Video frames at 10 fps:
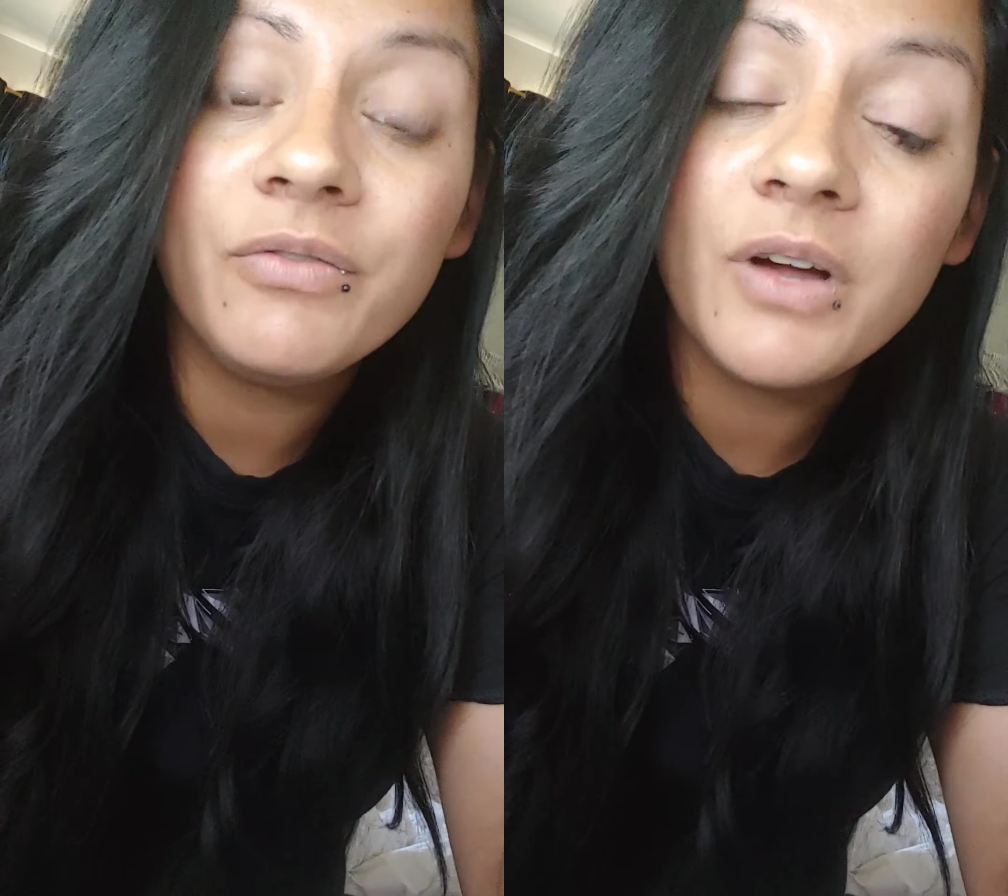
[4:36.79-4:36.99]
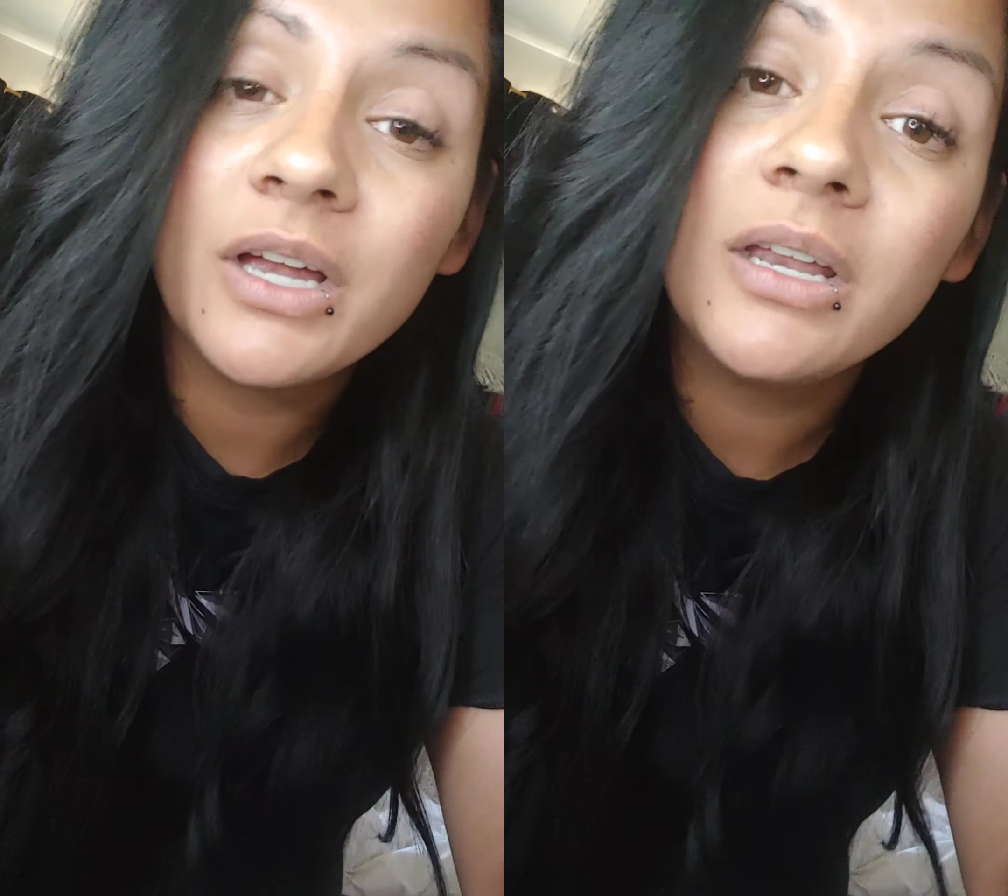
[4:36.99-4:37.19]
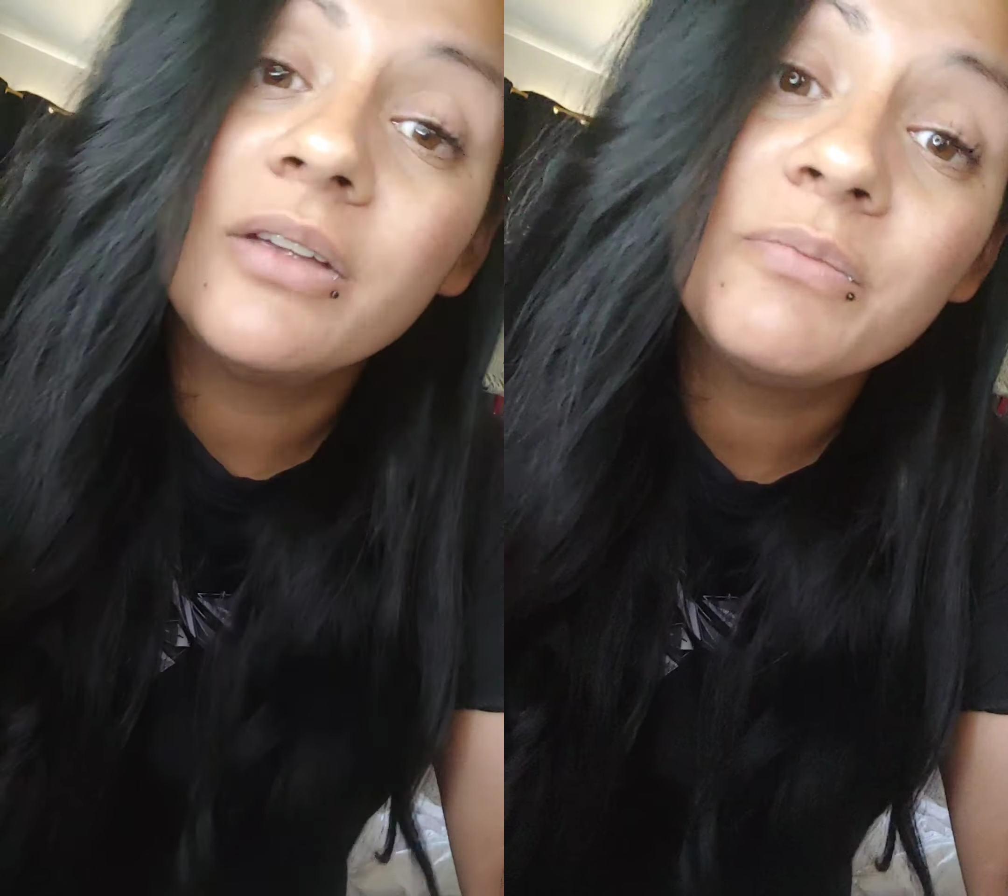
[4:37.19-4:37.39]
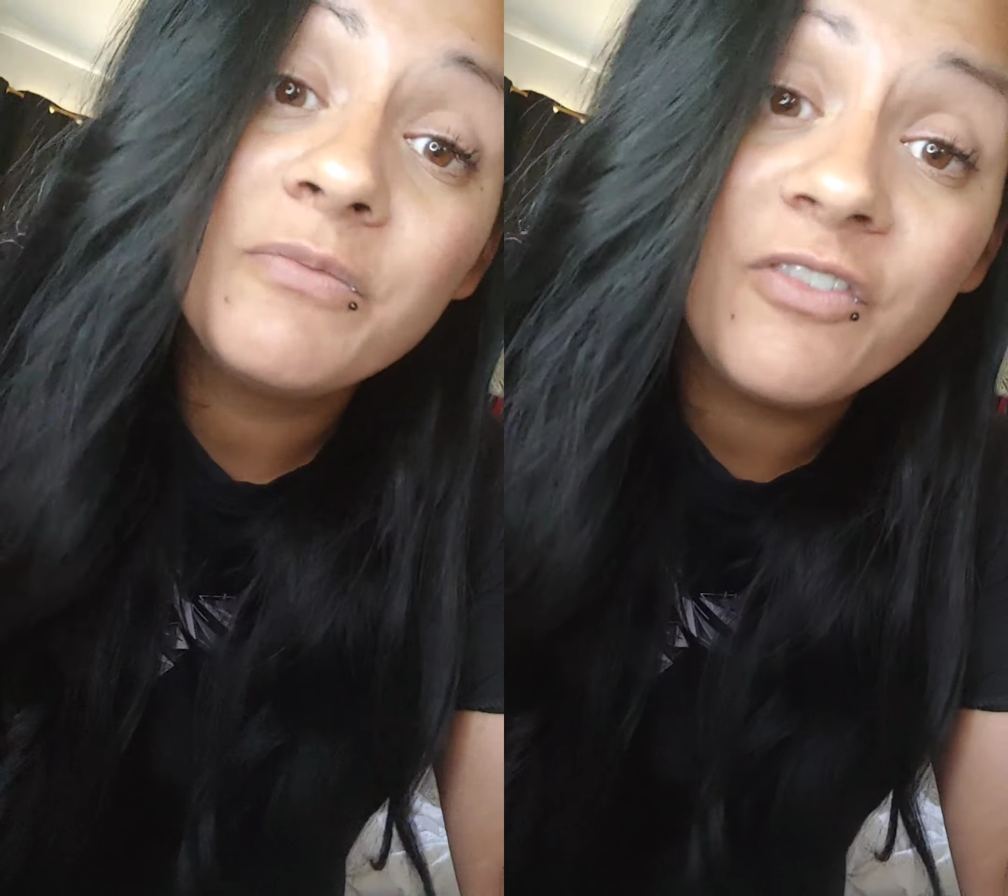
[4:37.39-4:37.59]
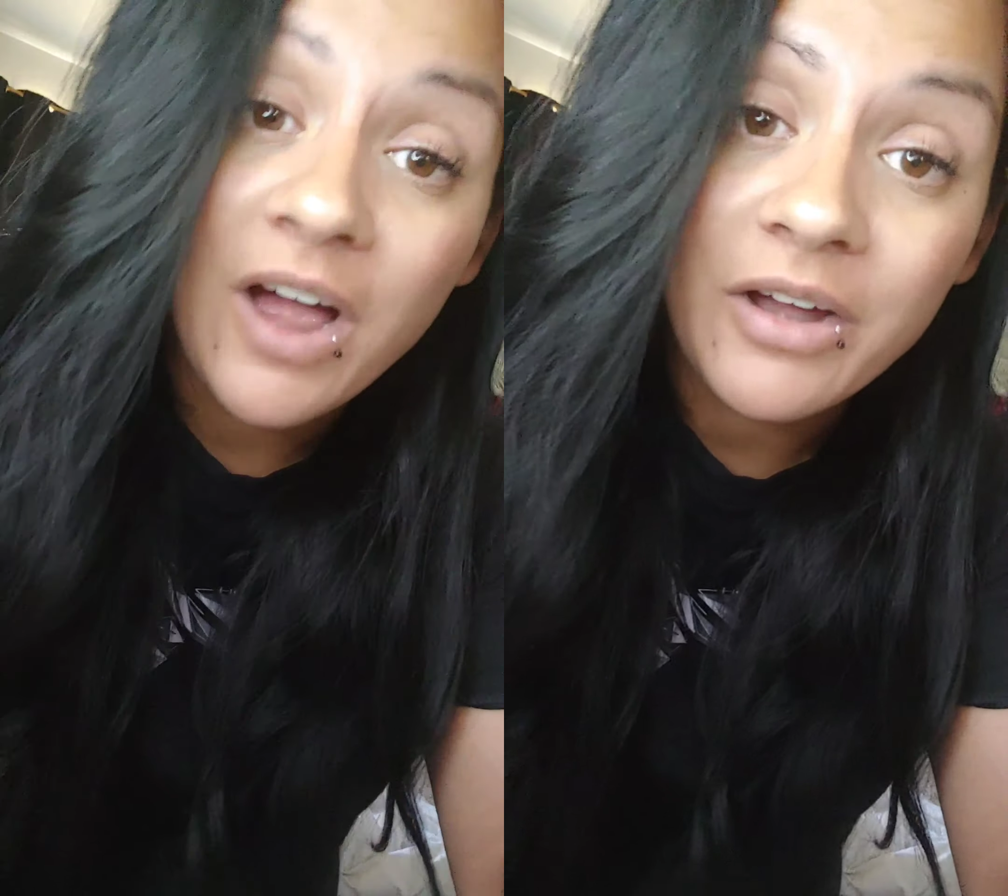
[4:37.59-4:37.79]
fucking
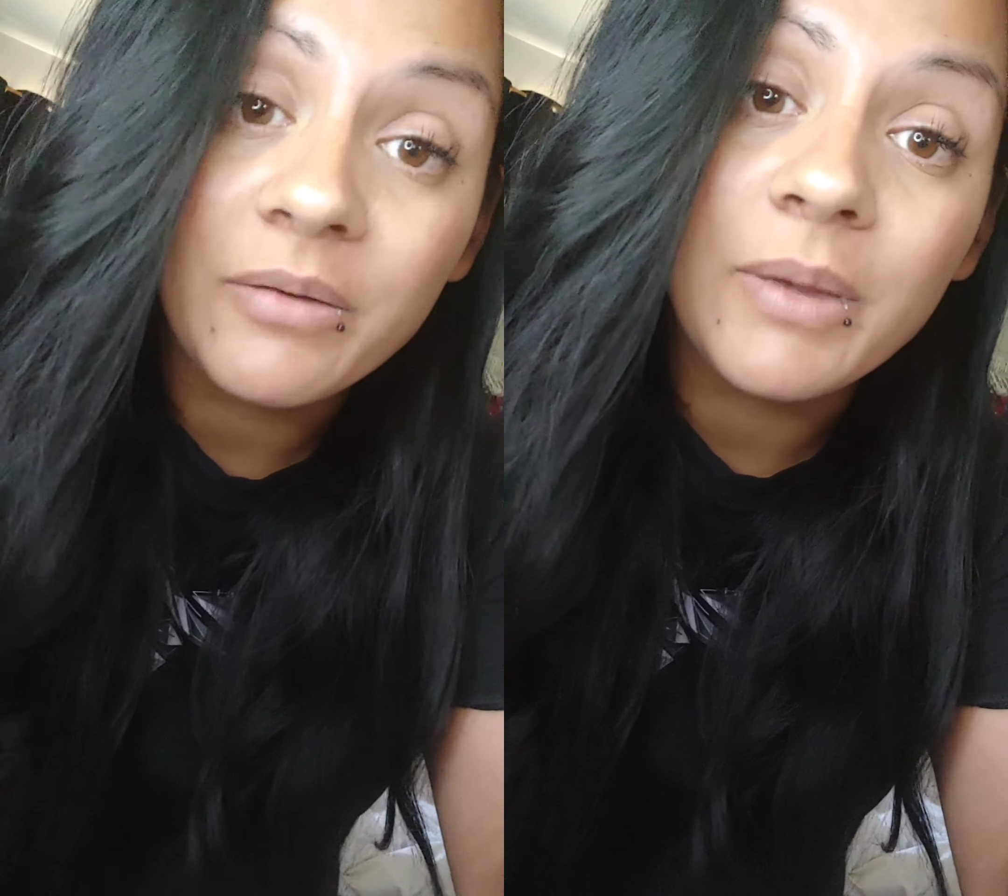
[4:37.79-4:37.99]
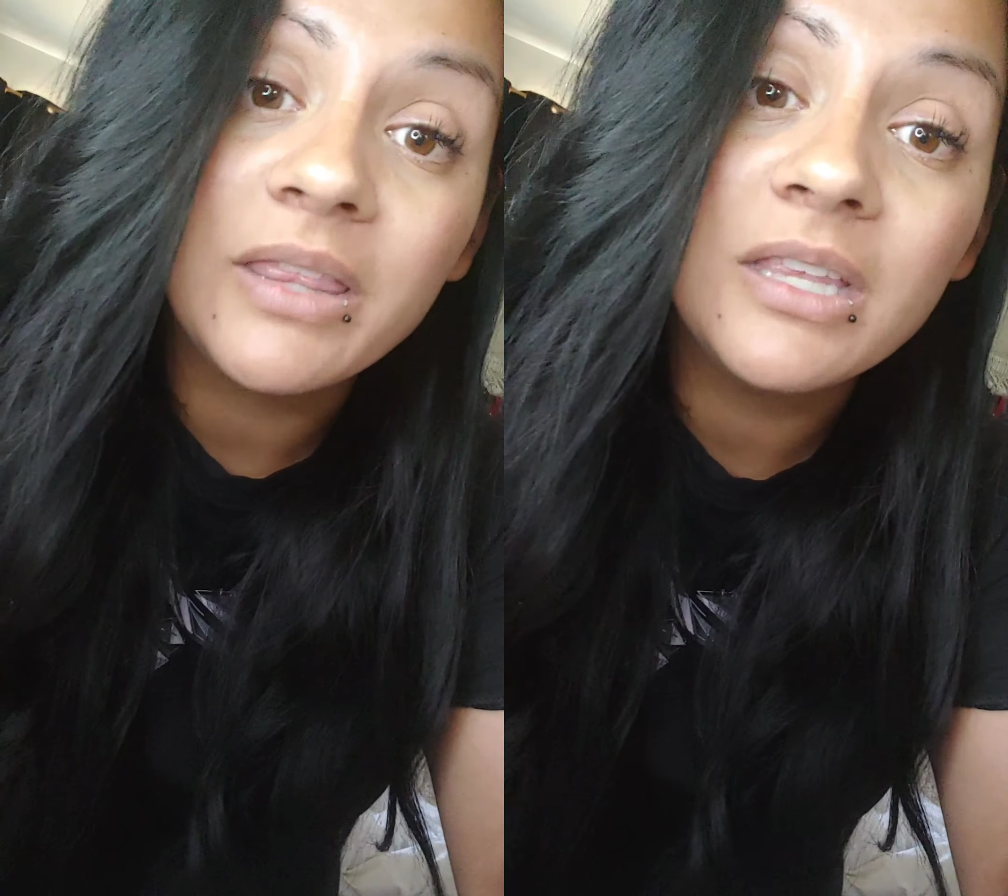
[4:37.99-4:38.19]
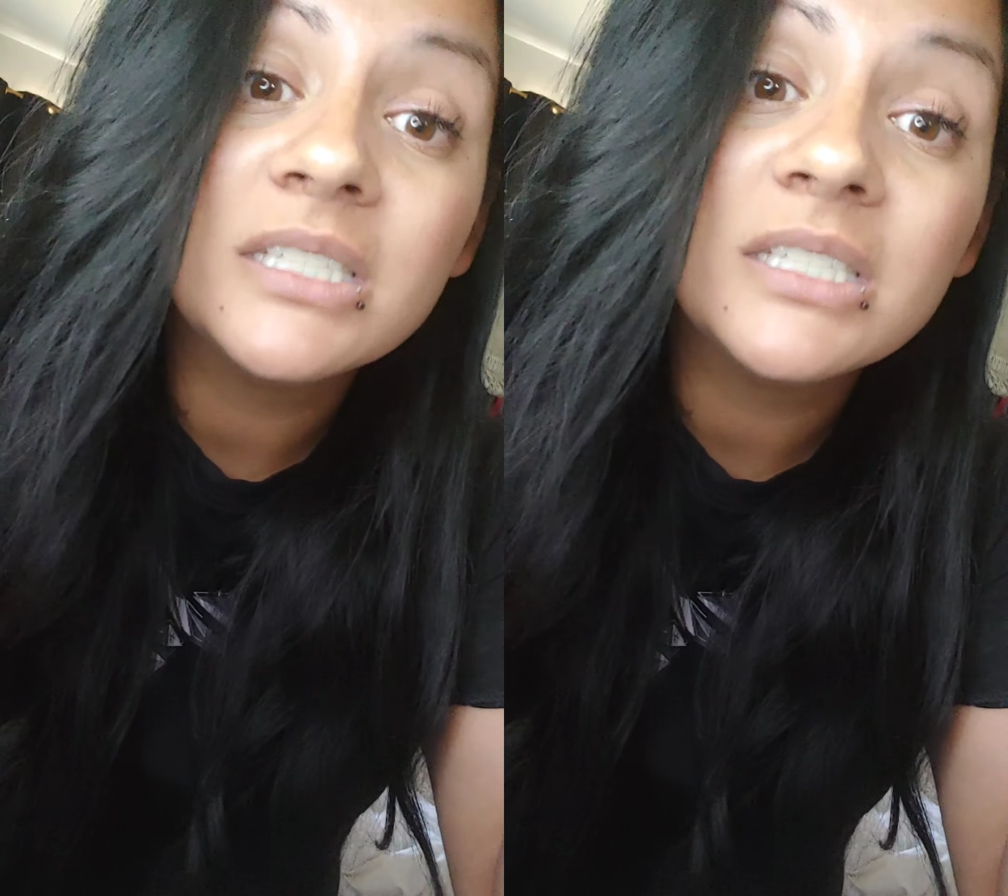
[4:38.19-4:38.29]
environment.